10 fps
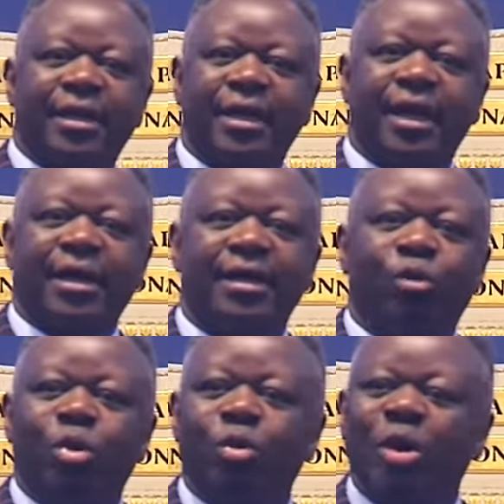And
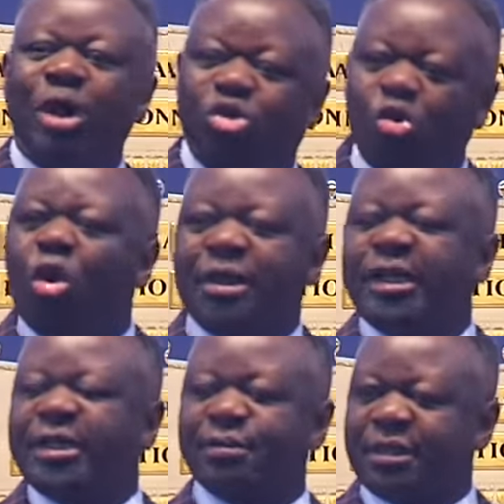we do all
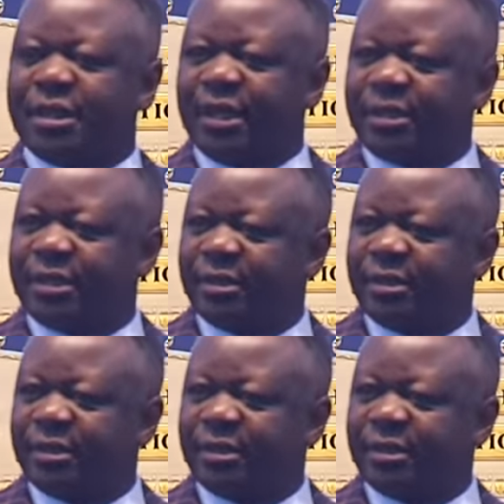these mixtures.